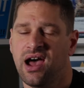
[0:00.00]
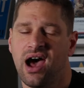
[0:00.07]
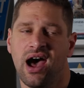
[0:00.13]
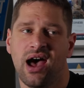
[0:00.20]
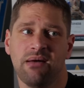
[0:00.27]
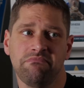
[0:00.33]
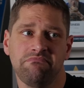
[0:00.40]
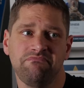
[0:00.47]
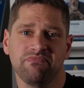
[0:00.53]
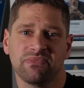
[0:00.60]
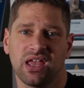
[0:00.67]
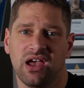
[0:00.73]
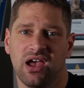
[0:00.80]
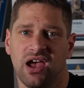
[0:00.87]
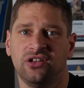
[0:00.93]
and
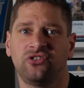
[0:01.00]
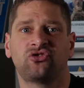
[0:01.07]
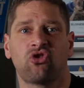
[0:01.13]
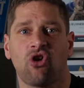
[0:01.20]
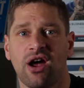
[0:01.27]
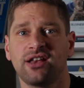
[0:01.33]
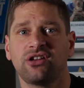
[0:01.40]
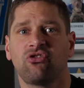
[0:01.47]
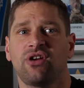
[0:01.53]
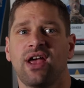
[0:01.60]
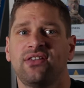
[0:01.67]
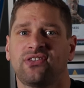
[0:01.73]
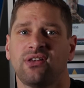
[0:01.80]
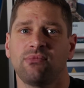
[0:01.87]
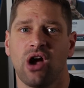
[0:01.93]
try and
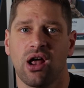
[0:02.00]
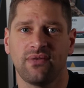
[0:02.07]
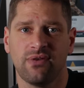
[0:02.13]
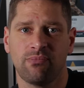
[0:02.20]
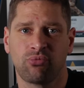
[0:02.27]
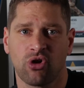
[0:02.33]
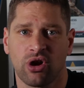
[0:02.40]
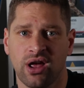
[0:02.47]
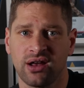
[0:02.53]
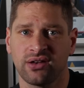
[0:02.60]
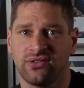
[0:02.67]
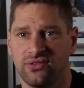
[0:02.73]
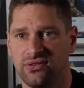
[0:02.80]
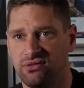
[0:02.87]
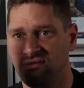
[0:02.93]
create some kind of a
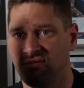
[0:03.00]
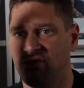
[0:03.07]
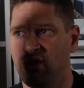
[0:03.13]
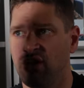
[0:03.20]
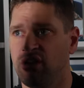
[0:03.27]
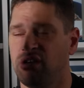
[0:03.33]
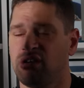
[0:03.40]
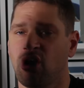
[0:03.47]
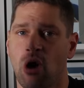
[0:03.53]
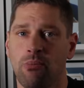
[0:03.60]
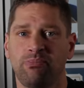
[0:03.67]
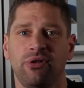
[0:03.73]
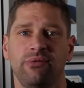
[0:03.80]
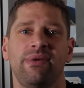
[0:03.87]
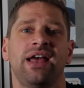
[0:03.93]
product that
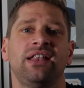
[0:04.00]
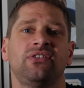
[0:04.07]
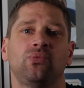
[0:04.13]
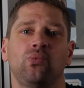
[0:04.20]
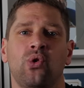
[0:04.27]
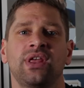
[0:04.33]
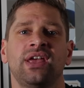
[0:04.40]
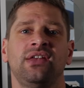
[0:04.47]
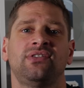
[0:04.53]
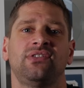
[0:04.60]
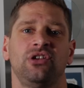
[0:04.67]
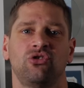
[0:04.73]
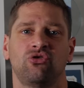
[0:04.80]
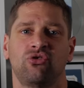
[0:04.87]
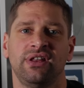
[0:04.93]
complements what it is
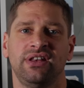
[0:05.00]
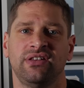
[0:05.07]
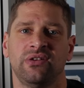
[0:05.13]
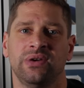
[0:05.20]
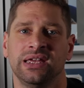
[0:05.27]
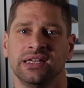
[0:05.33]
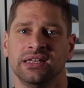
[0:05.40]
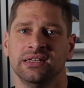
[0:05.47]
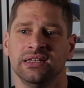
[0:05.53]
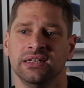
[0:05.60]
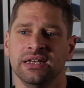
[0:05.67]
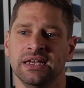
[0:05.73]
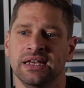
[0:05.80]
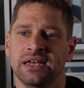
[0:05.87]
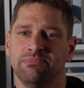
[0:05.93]
that you're already doing.
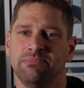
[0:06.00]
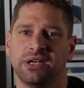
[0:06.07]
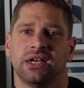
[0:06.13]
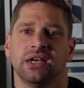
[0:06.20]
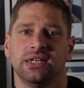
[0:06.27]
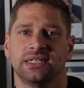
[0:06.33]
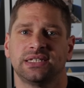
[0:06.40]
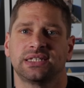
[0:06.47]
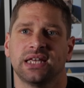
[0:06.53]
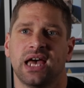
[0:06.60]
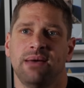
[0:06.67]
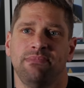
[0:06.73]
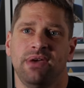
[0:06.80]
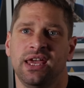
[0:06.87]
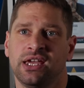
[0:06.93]
Because
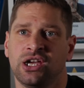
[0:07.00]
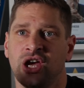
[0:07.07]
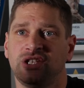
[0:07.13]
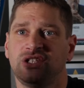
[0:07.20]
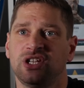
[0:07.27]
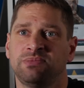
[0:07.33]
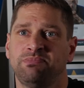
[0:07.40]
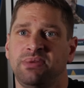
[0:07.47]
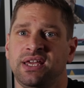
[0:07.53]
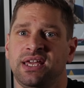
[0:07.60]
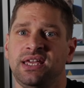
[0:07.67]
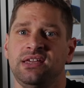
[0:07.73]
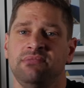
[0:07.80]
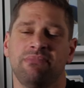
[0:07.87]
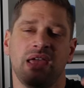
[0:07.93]
it could just
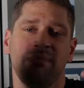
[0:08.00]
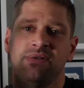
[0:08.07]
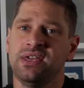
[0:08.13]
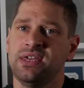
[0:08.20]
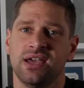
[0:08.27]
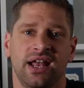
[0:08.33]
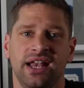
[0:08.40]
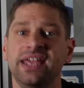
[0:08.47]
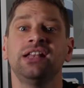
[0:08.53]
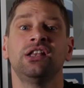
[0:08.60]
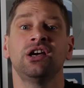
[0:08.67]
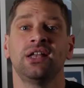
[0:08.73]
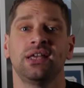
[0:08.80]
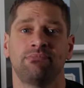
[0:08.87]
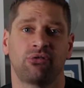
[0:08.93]
be maybe an
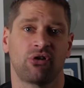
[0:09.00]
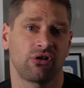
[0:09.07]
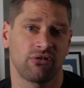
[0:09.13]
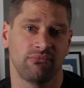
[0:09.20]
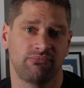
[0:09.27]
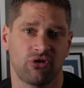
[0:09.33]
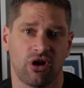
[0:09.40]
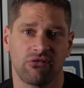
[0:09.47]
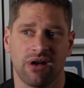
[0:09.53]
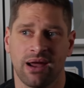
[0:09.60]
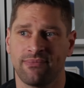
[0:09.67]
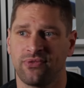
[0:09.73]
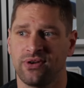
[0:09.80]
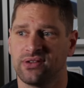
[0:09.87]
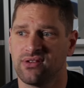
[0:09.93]
e-learning
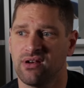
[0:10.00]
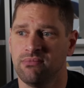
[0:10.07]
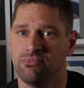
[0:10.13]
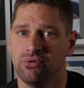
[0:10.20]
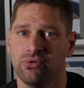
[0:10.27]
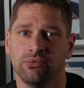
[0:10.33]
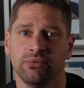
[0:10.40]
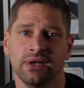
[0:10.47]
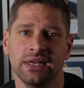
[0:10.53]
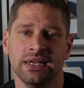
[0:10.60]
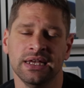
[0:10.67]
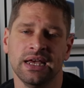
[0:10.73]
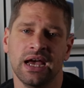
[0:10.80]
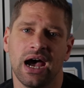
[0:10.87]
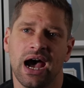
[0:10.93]
program, for example.
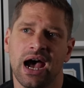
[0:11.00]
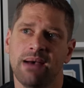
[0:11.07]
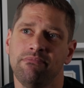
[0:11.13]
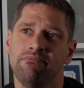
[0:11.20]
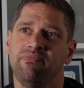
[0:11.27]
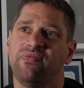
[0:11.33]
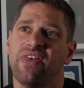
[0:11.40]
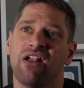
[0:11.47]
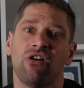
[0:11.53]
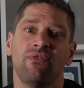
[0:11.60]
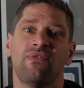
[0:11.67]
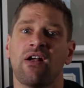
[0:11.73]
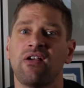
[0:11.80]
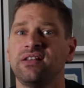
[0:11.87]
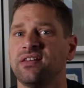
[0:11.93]
They're a
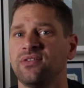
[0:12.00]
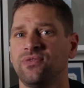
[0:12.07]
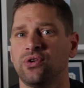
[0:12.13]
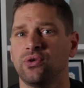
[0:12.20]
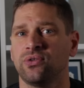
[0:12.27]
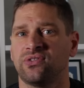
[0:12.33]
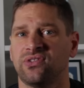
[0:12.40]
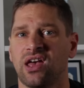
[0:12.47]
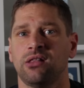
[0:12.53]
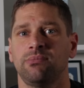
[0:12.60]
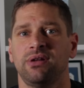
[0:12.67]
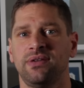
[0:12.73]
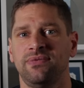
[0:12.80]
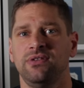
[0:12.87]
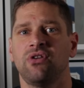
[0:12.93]
very difficult sell,
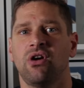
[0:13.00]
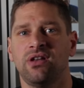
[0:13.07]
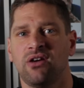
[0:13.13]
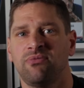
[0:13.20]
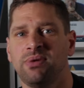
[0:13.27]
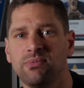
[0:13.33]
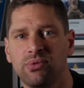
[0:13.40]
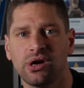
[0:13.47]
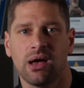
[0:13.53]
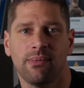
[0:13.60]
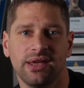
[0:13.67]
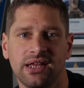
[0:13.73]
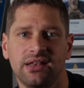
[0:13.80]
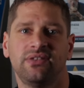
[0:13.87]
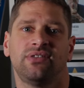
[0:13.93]
but if you've got enough people
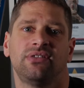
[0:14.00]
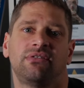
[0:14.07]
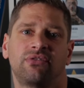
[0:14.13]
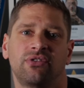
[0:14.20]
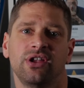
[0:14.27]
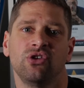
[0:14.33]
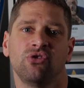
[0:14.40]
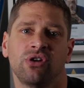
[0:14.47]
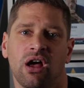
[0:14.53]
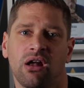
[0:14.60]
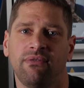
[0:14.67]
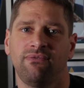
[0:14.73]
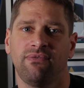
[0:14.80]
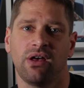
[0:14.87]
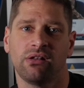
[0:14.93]
coming in through your kind
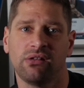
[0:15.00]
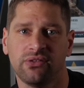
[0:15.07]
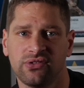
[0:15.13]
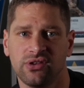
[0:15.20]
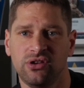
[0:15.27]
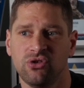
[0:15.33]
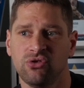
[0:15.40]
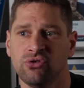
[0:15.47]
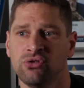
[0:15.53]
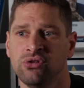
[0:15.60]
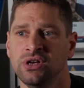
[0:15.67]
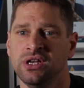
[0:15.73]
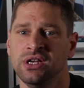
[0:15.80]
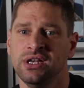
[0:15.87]
of funnels and your